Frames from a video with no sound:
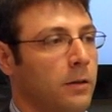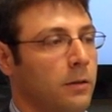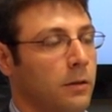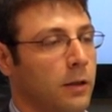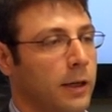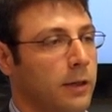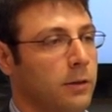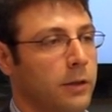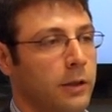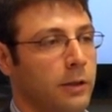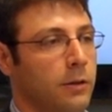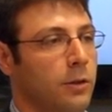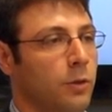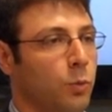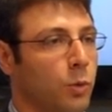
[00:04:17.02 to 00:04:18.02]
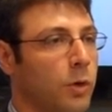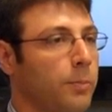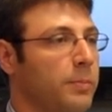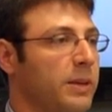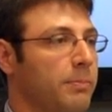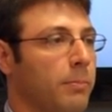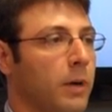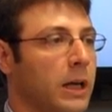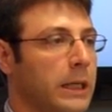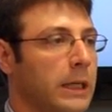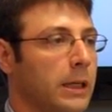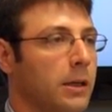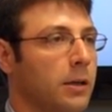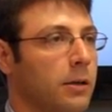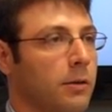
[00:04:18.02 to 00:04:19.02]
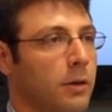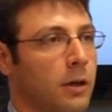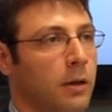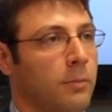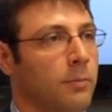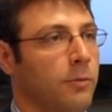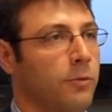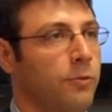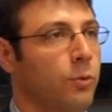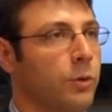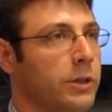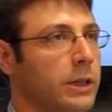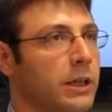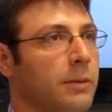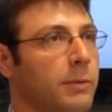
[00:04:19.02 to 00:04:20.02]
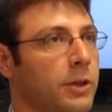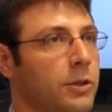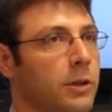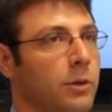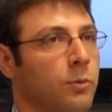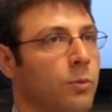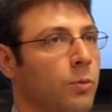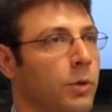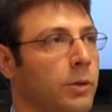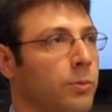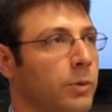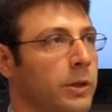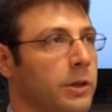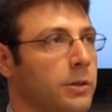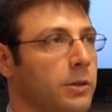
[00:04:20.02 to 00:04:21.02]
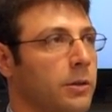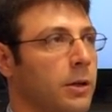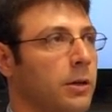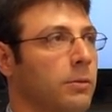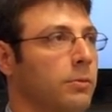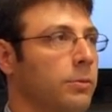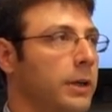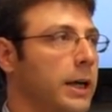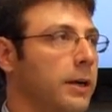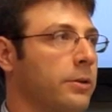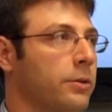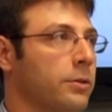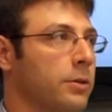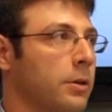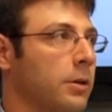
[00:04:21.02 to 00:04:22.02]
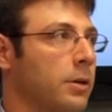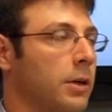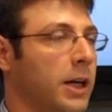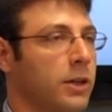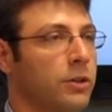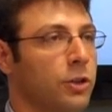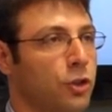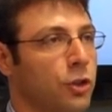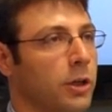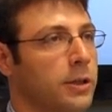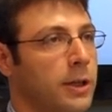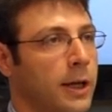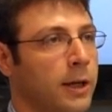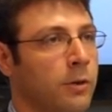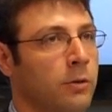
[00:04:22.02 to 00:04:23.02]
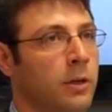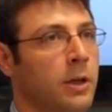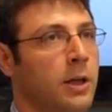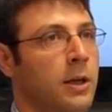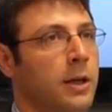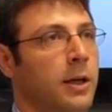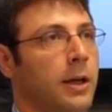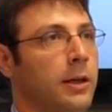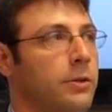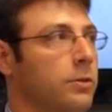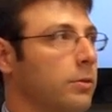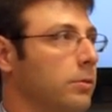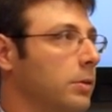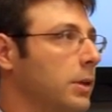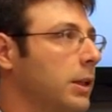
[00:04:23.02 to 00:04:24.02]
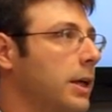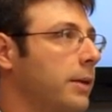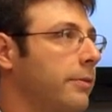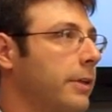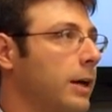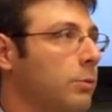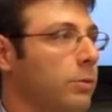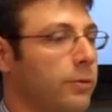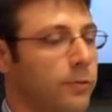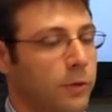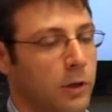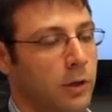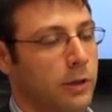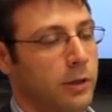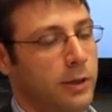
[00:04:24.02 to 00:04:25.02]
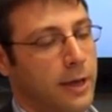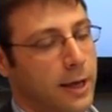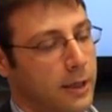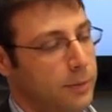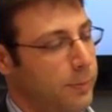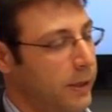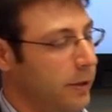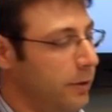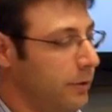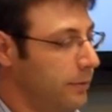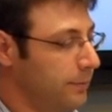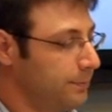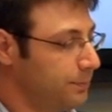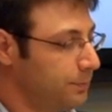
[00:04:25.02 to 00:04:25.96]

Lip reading: likely there won't be money for decommissioning when these reactors are actually shut down, and so a lot of that will fall on the taxpayers.